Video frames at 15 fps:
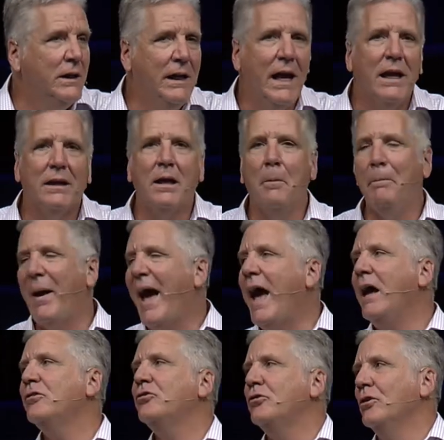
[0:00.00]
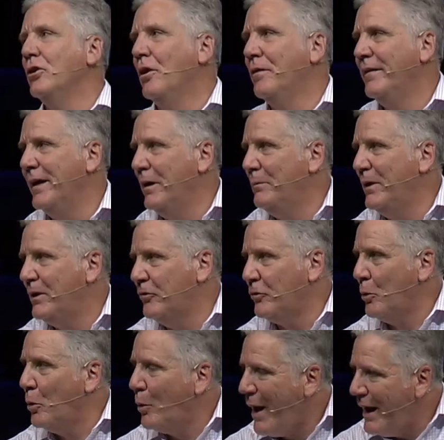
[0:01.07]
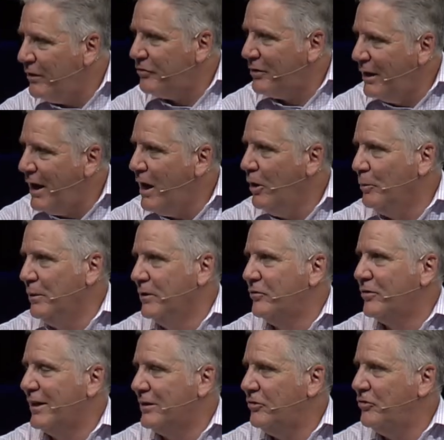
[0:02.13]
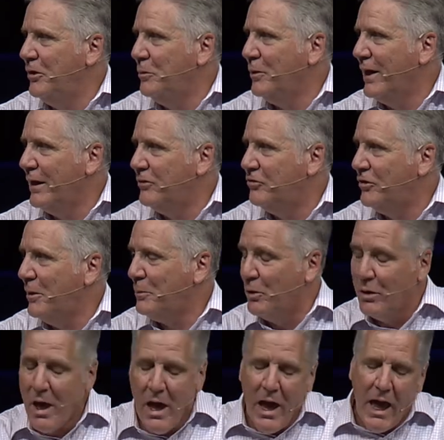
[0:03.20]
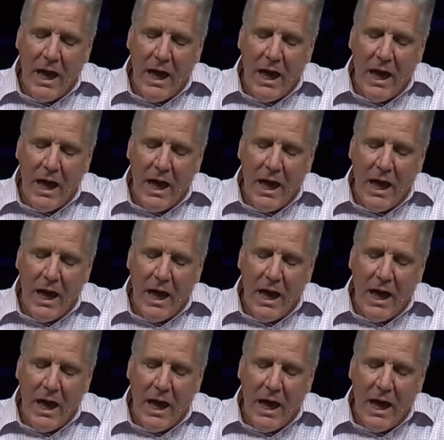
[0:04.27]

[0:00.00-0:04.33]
he had compassion on them because they're harassed and helpless like sheep without a shepherd.